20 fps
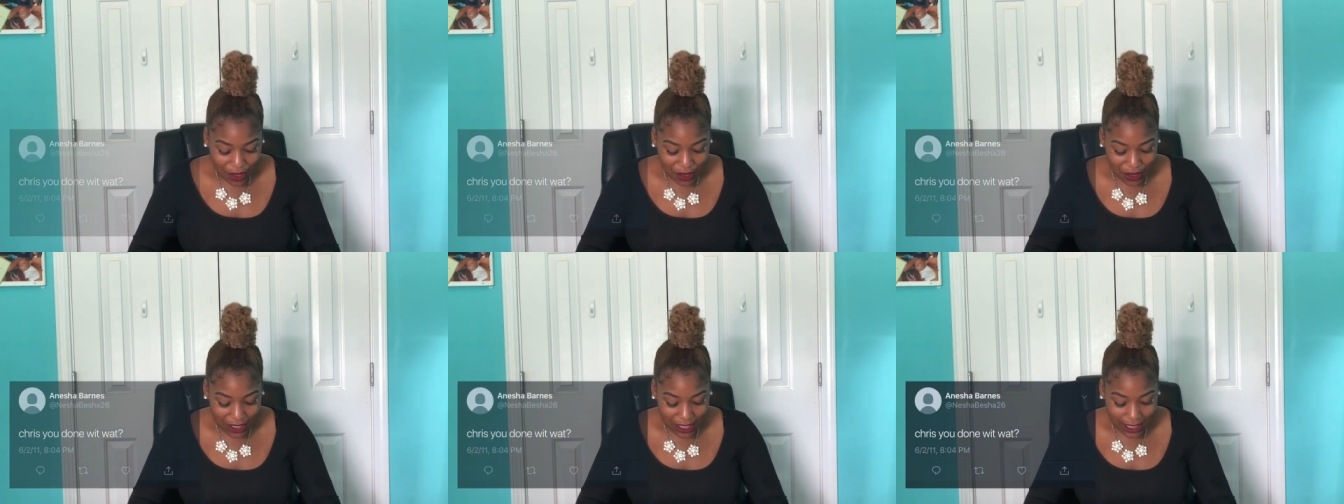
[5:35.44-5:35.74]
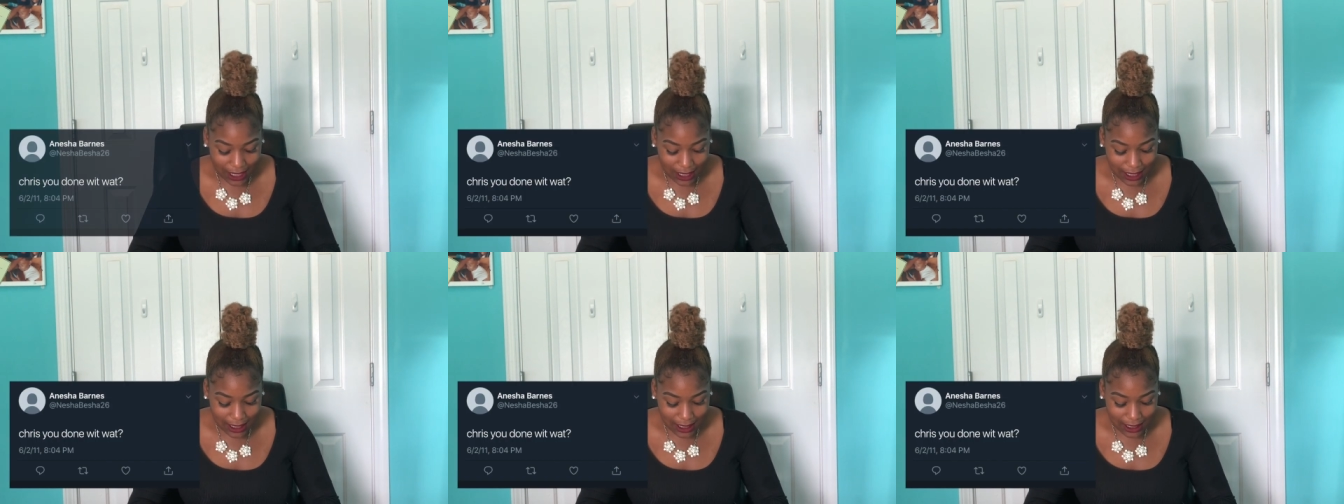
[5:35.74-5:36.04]

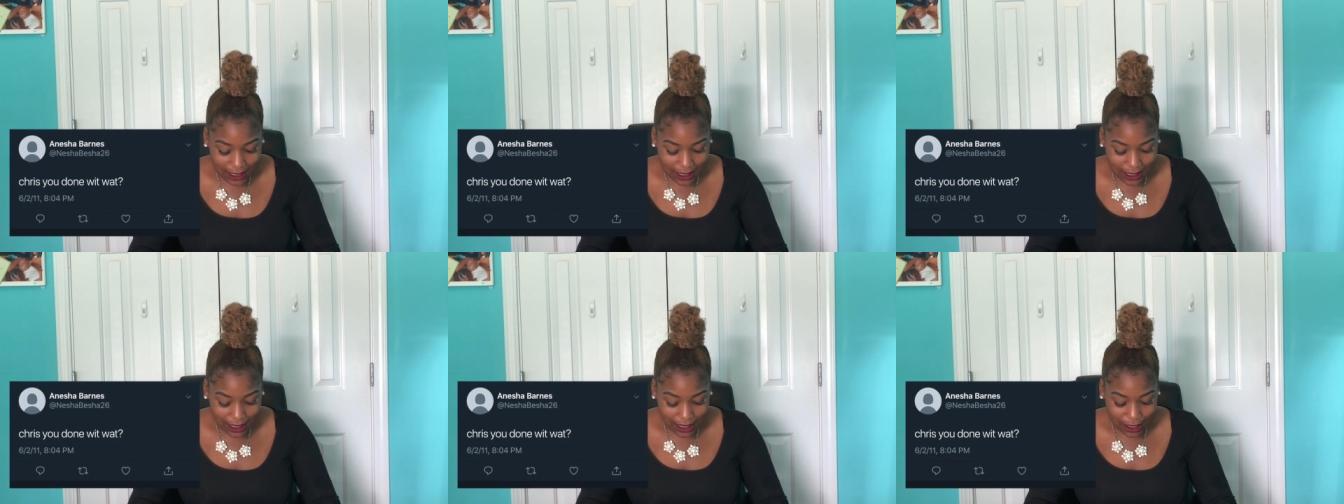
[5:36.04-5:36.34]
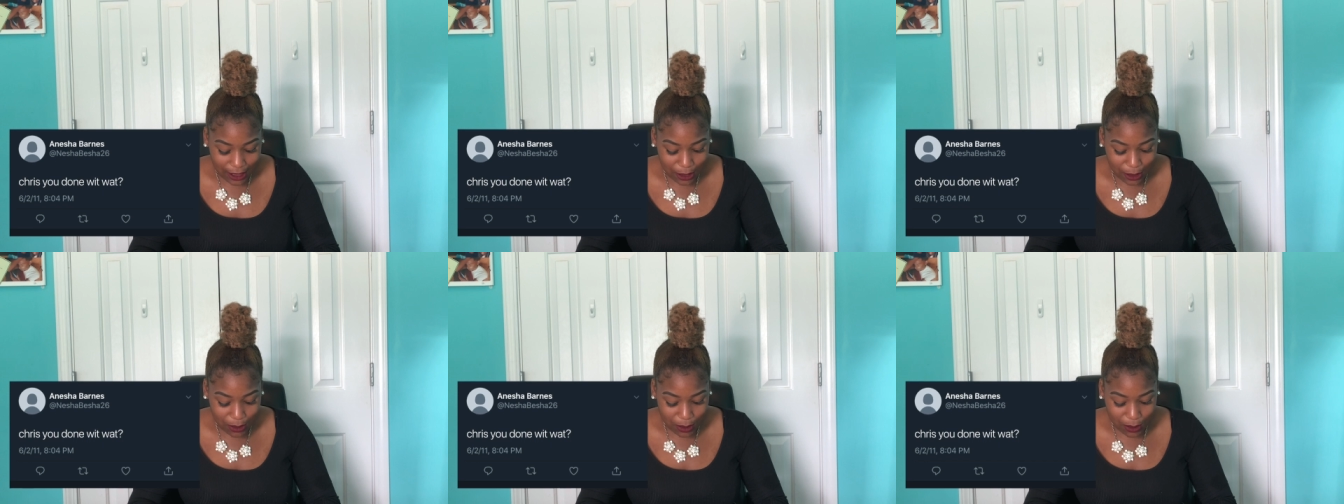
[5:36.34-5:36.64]
Chris,
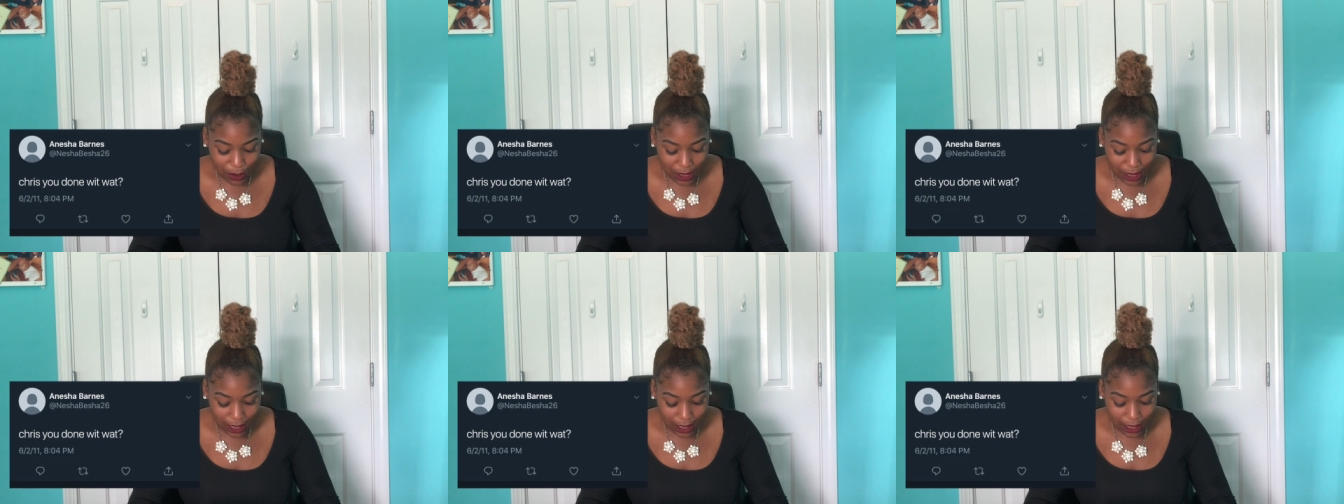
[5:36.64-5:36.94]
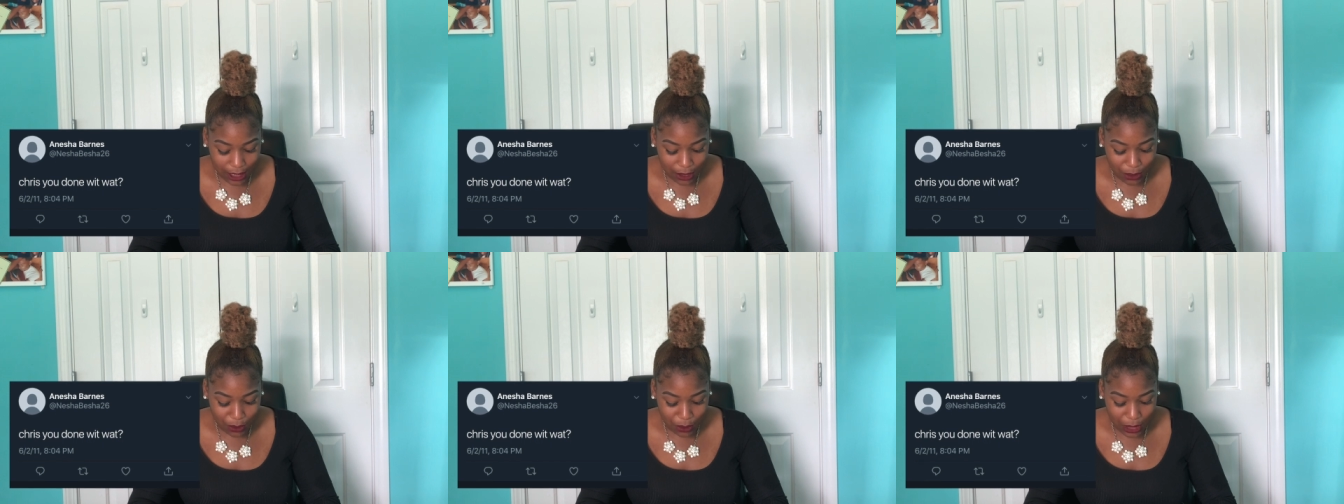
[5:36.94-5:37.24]
you
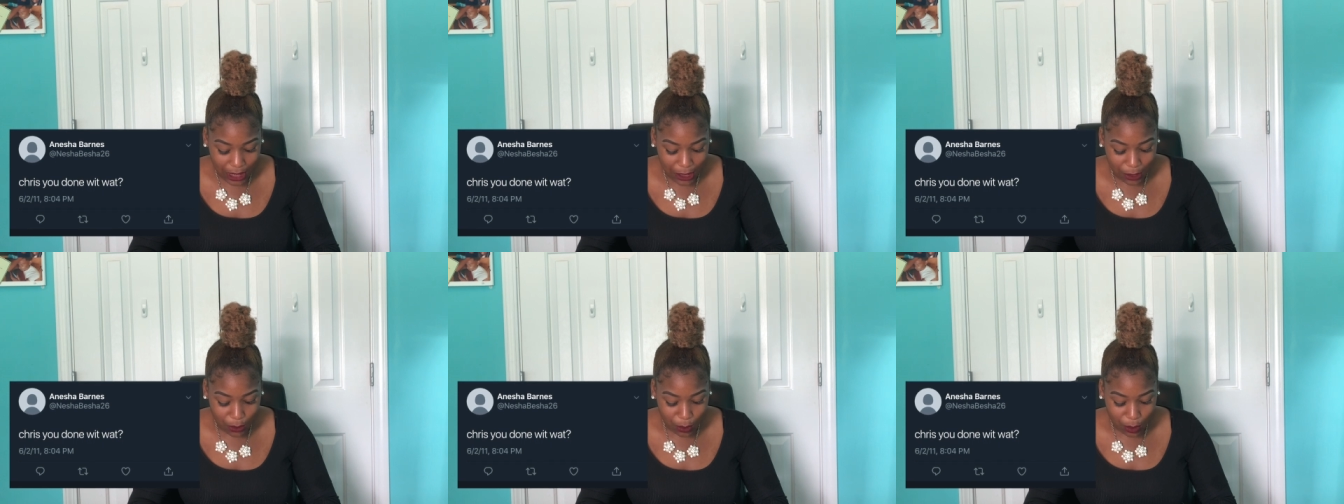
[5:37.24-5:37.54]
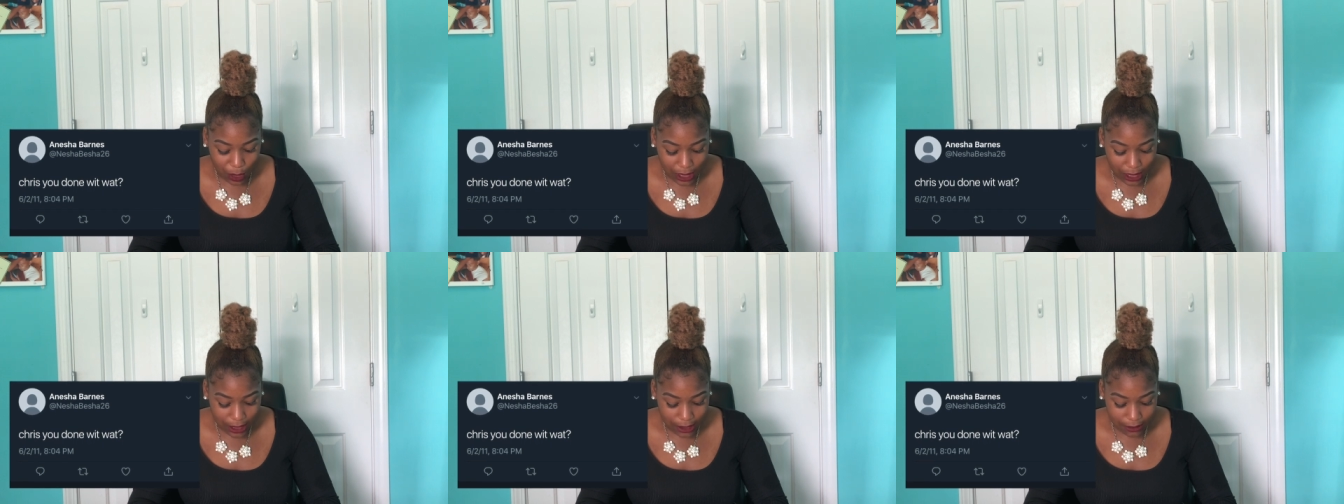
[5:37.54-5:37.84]
done with
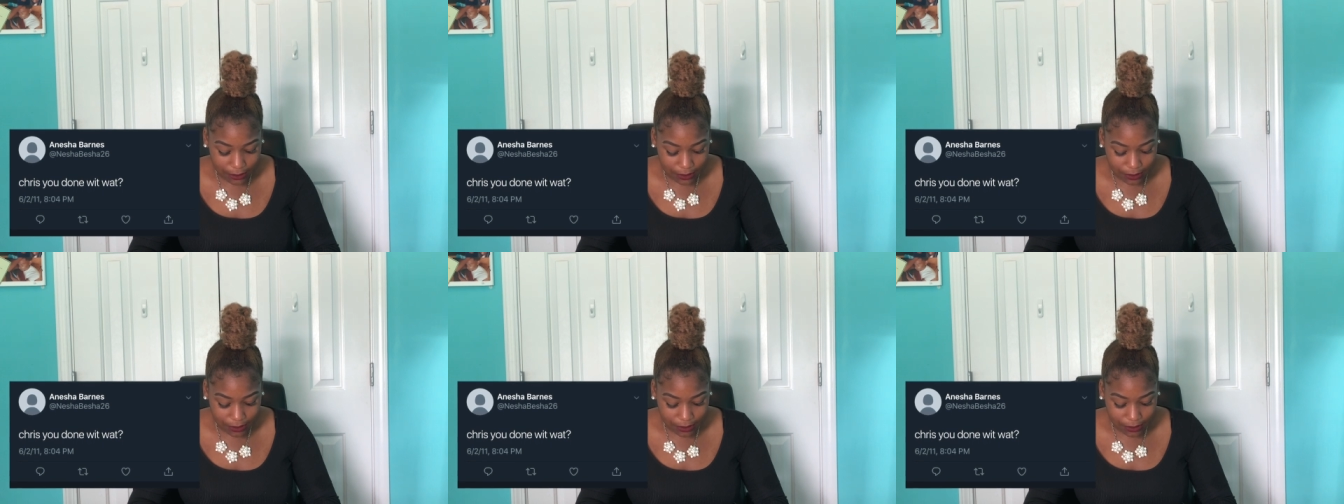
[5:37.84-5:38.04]
what?